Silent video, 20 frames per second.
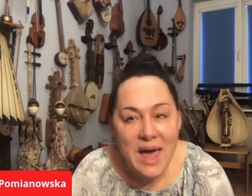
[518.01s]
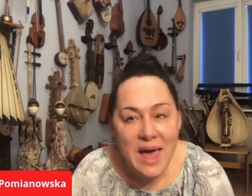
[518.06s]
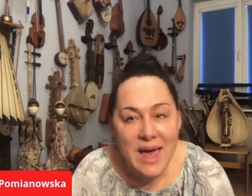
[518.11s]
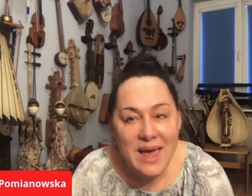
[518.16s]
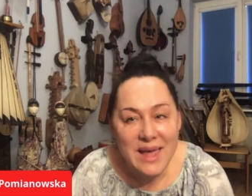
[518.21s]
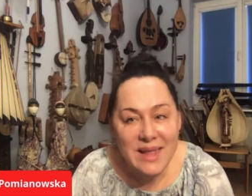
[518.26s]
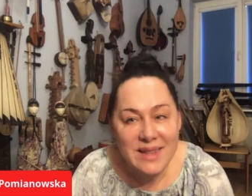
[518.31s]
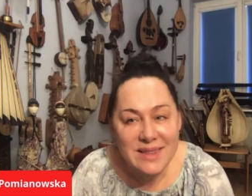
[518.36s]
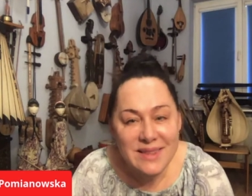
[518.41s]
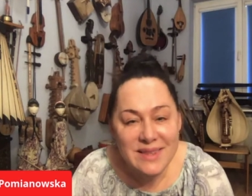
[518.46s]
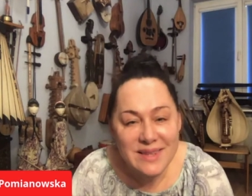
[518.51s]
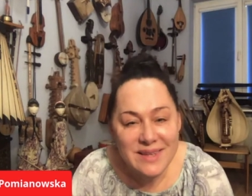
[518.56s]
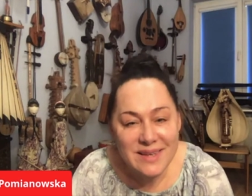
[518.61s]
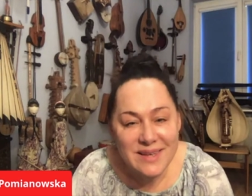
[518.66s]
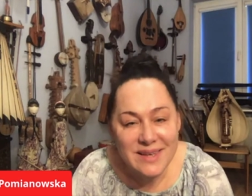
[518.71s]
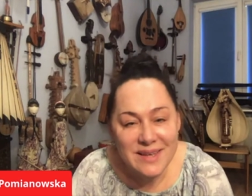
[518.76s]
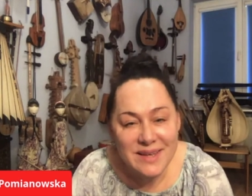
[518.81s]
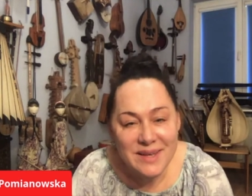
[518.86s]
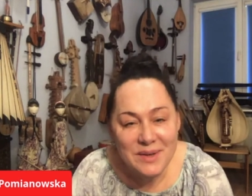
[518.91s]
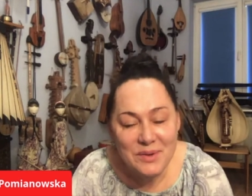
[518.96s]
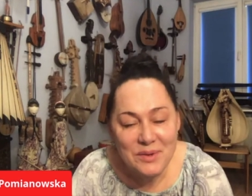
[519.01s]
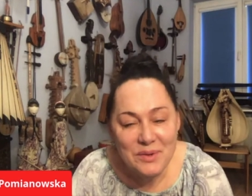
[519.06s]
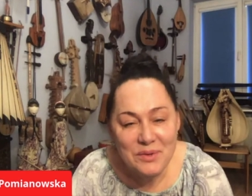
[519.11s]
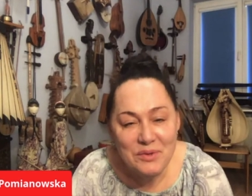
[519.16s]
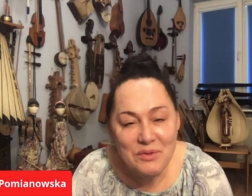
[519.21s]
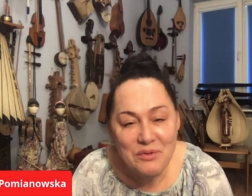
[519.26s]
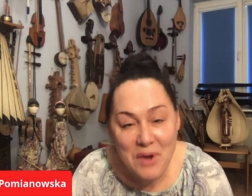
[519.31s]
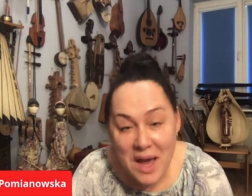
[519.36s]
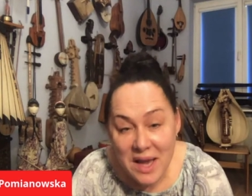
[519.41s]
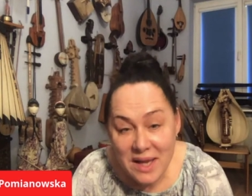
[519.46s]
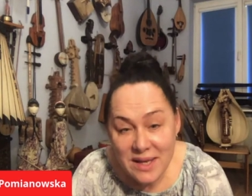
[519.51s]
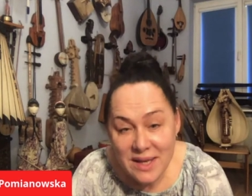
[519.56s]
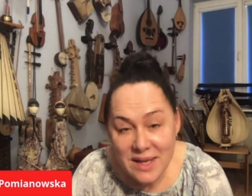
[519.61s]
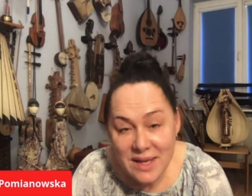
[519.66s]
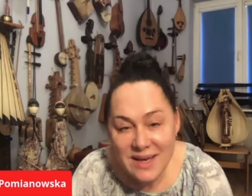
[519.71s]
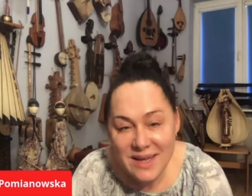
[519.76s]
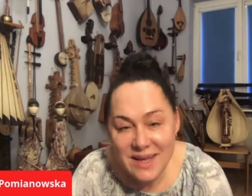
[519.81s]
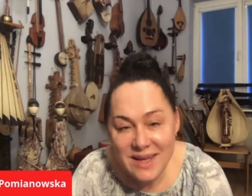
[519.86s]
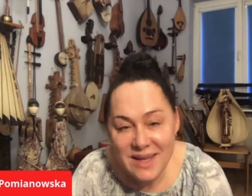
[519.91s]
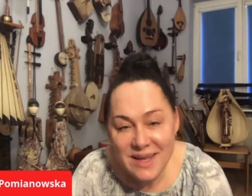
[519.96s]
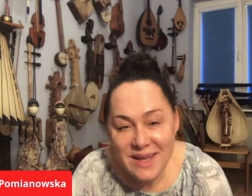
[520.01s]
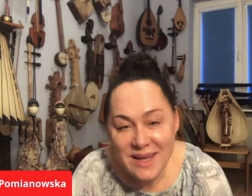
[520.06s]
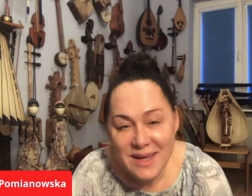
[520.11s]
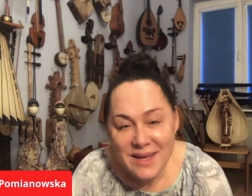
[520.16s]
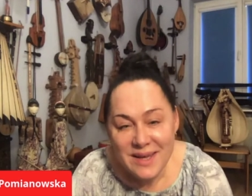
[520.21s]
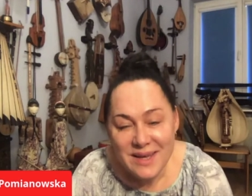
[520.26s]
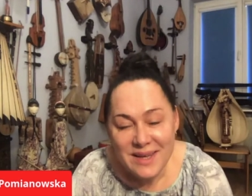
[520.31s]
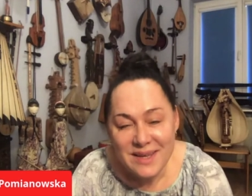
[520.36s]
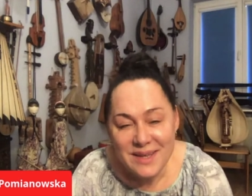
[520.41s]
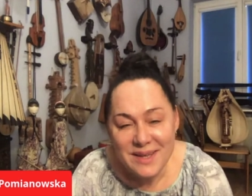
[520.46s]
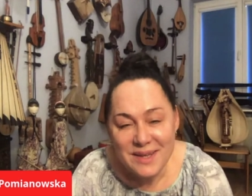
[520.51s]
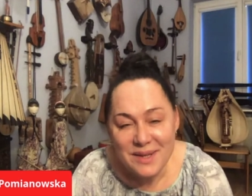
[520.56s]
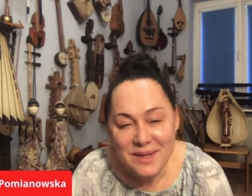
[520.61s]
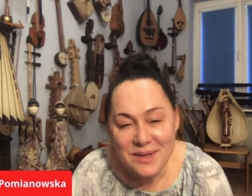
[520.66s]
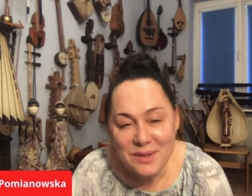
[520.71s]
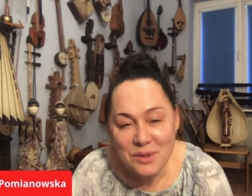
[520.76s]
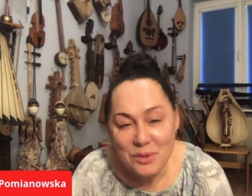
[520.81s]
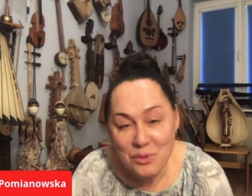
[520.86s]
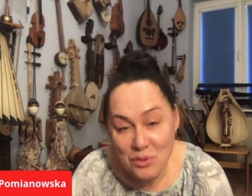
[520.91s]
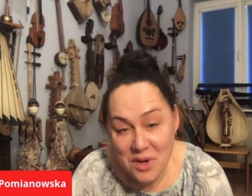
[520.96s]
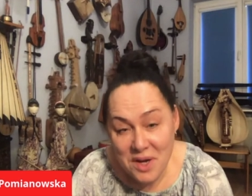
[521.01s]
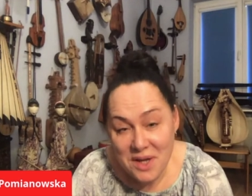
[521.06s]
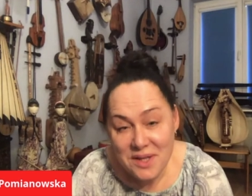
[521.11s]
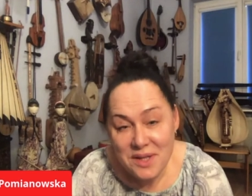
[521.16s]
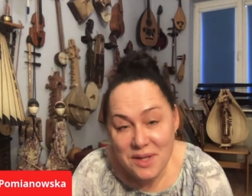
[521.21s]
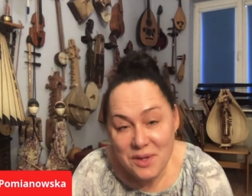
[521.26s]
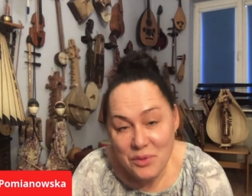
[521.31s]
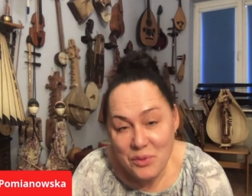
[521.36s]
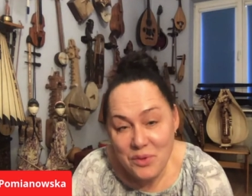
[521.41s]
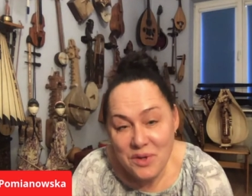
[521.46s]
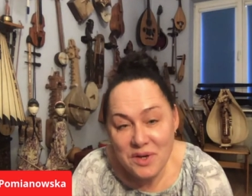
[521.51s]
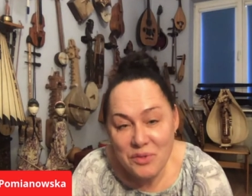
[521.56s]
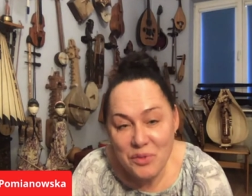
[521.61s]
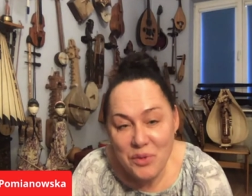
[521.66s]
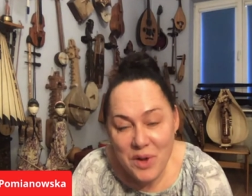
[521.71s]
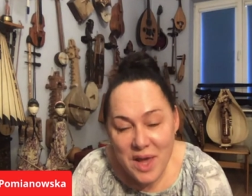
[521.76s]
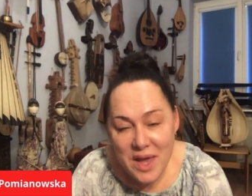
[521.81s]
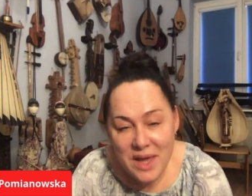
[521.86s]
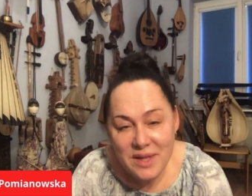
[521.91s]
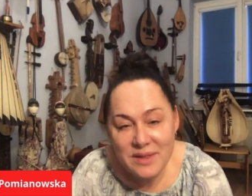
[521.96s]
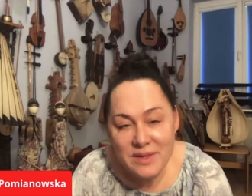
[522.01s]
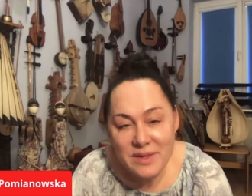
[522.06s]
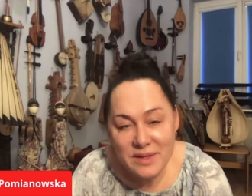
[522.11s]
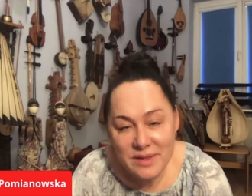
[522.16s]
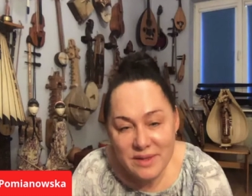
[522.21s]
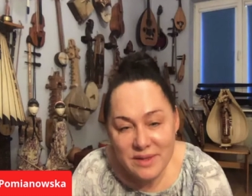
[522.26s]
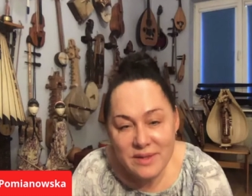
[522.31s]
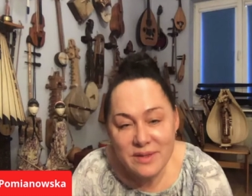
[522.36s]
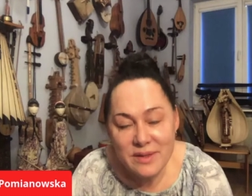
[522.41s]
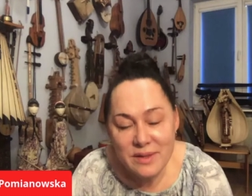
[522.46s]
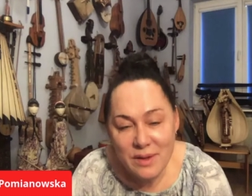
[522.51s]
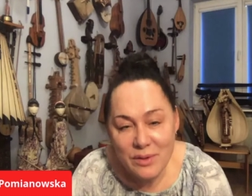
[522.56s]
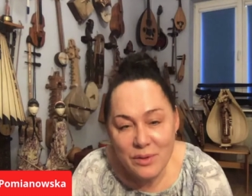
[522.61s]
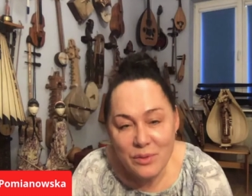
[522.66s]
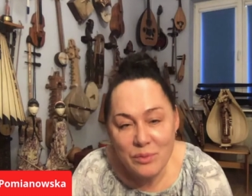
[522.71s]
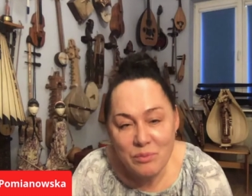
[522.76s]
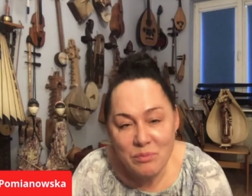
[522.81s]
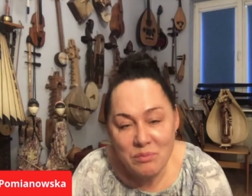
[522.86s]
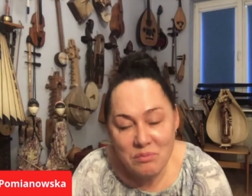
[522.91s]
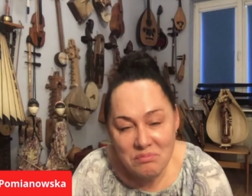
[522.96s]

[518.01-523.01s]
And uh, finally, uh, together we created now